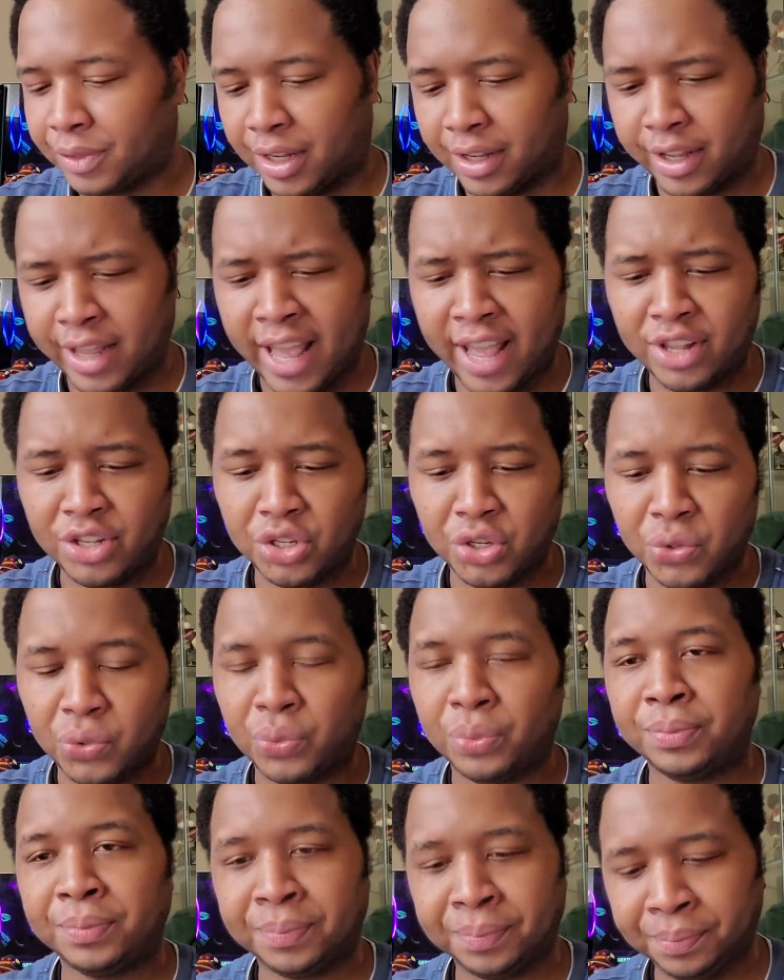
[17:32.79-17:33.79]
Like
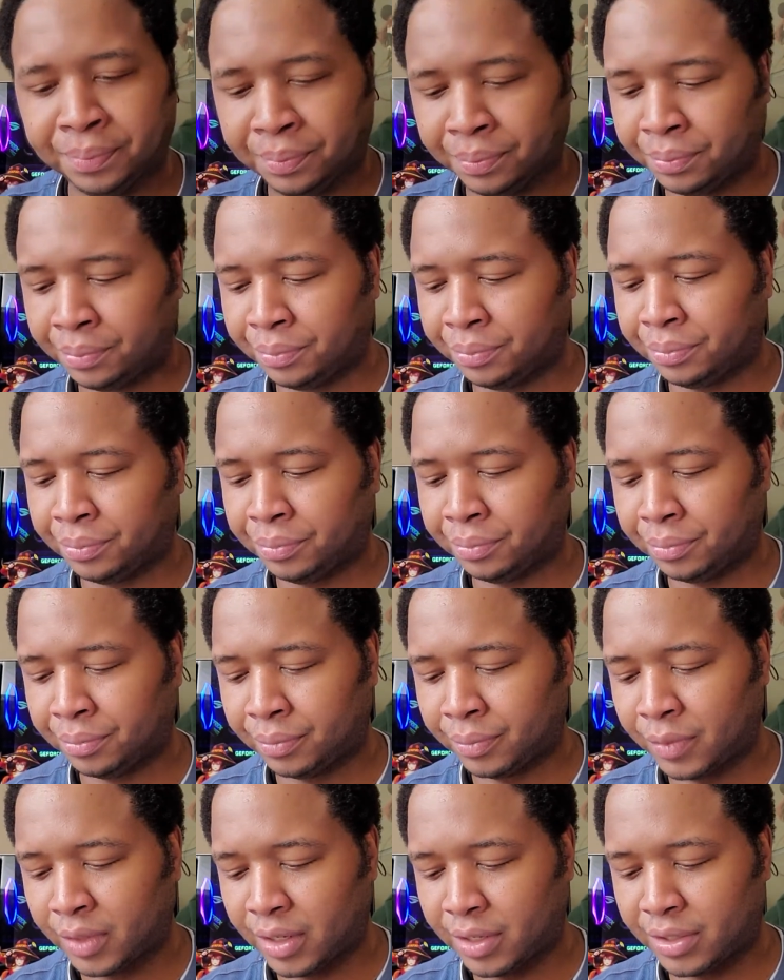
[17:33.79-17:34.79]
Keijo.
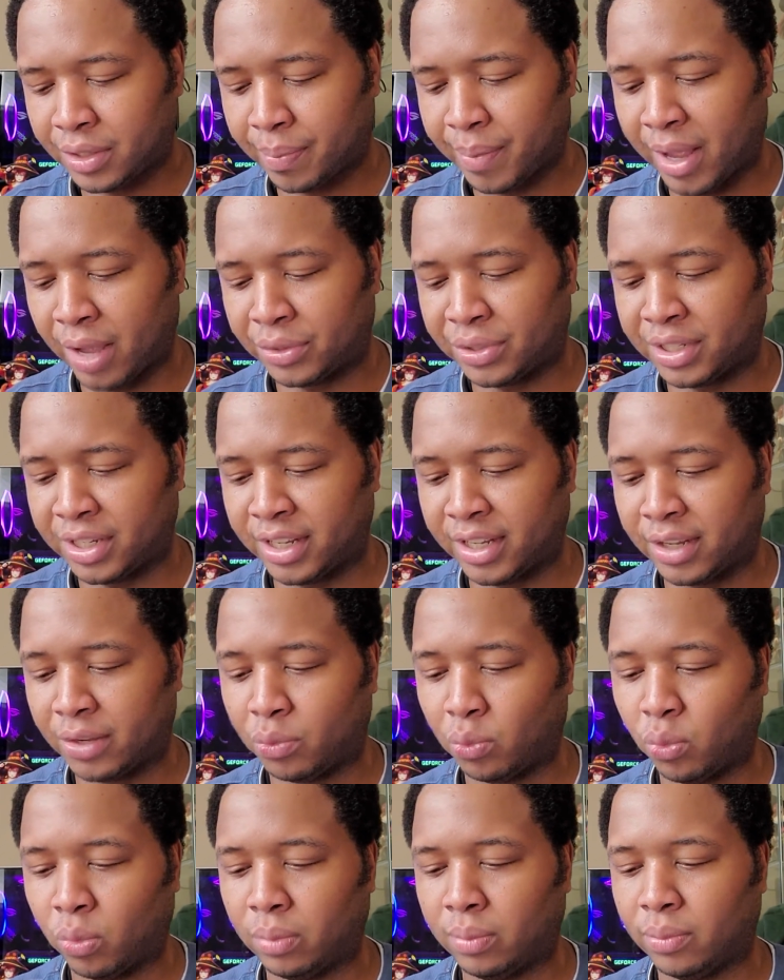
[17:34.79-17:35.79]
It's about
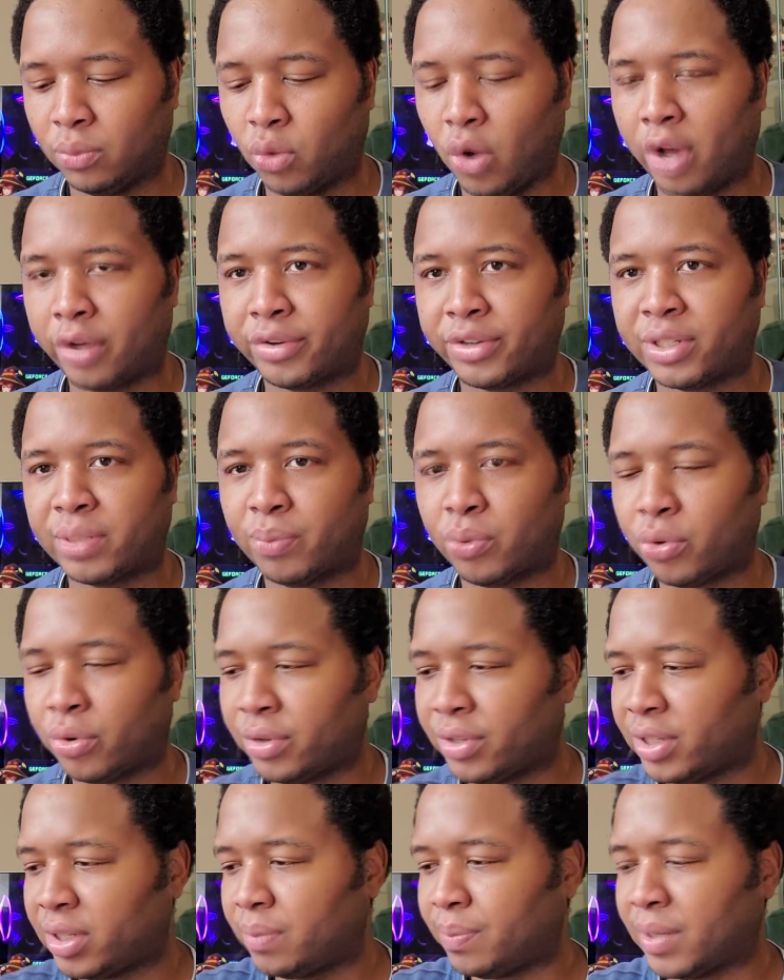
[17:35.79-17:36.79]
water
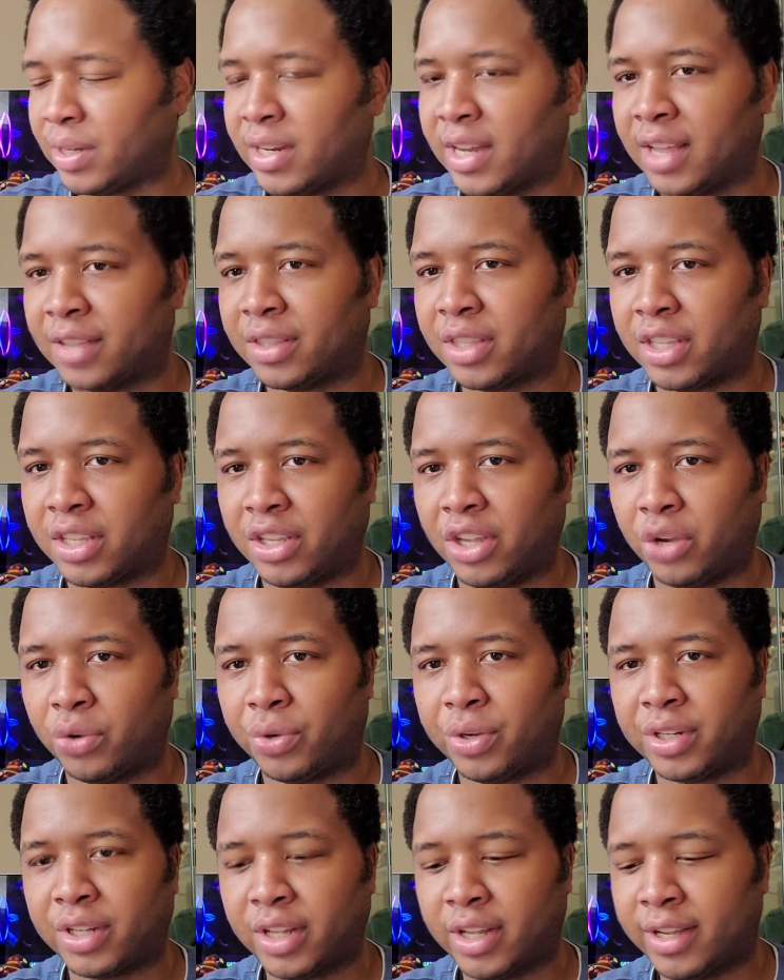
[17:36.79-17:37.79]
sports, but not the
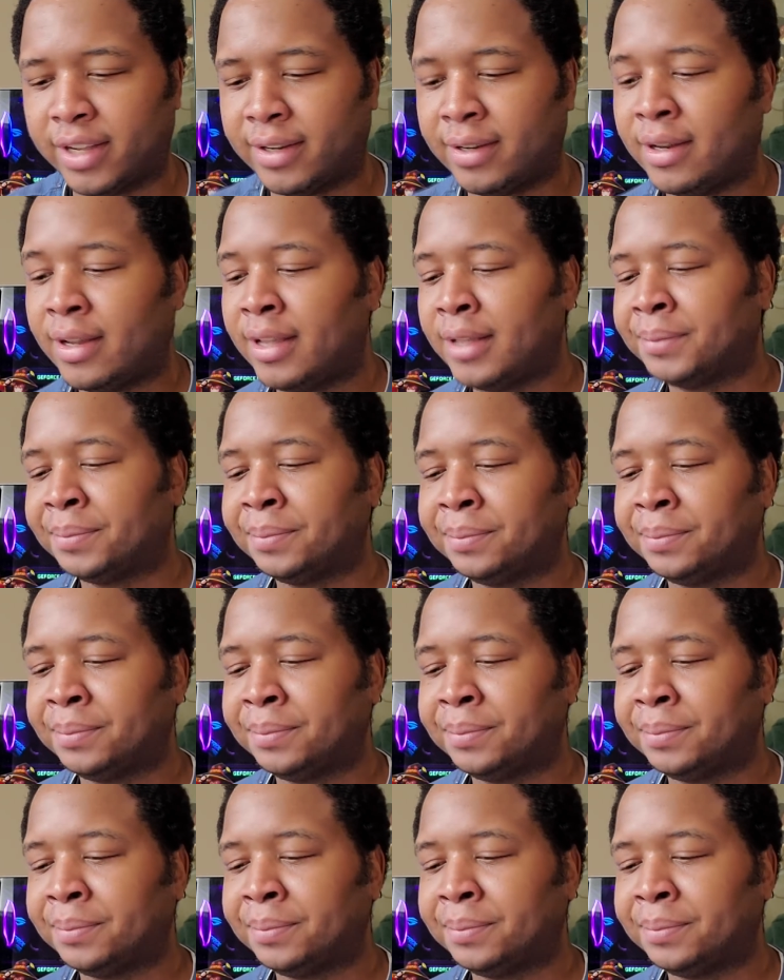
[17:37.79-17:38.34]
urine kind.